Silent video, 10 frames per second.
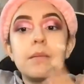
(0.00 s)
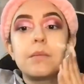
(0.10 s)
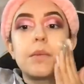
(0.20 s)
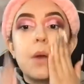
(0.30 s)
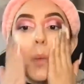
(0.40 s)

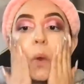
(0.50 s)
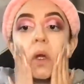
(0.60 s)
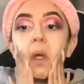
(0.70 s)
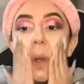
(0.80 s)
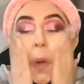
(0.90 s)
But when
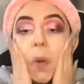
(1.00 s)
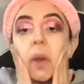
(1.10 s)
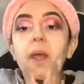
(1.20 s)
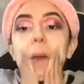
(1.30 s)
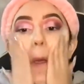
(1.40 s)
are you
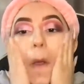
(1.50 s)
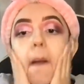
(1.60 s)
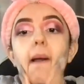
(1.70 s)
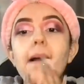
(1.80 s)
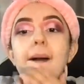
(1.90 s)
going?
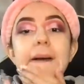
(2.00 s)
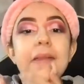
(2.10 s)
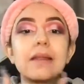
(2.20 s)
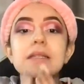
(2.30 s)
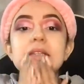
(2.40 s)

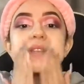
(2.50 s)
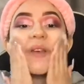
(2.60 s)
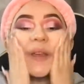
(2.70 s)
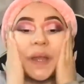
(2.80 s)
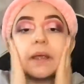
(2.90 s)
That's
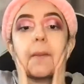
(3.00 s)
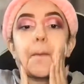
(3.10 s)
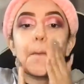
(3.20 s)
exciting.